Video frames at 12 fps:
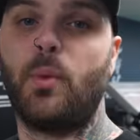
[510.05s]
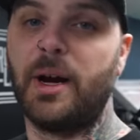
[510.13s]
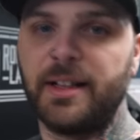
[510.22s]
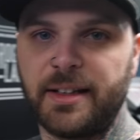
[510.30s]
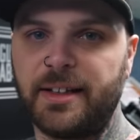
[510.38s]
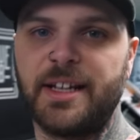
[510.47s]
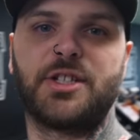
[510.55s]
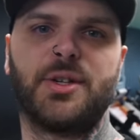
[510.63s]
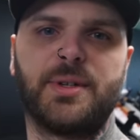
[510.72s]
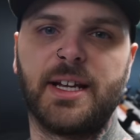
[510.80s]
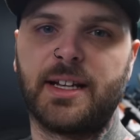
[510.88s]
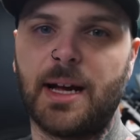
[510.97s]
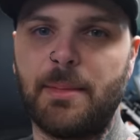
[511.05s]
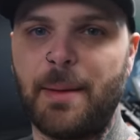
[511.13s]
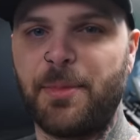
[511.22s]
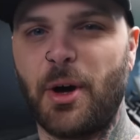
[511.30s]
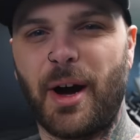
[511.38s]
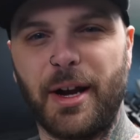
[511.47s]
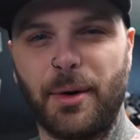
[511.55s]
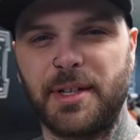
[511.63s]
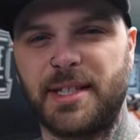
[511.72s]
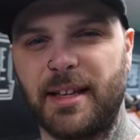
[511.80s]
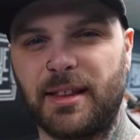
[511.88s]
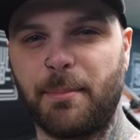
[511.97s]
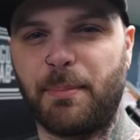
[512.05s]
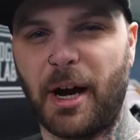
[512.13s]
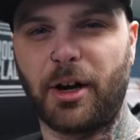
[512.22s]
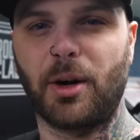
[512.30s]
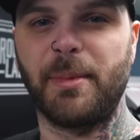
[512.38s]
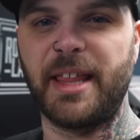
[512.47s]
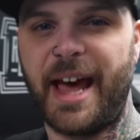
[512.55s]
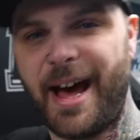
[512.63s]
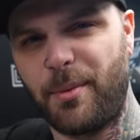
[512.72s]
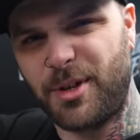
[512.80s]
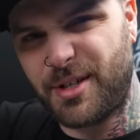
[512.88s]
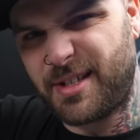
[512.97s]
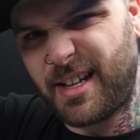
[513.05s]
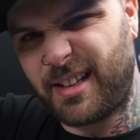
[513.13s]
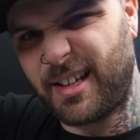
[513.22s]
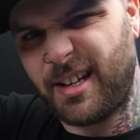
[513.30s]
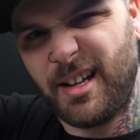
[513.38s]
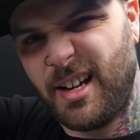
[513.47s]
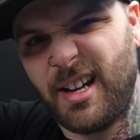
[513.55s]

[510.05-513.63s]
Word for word: One little issue did come up though. I noticed that the buckram of the hat, which is like the,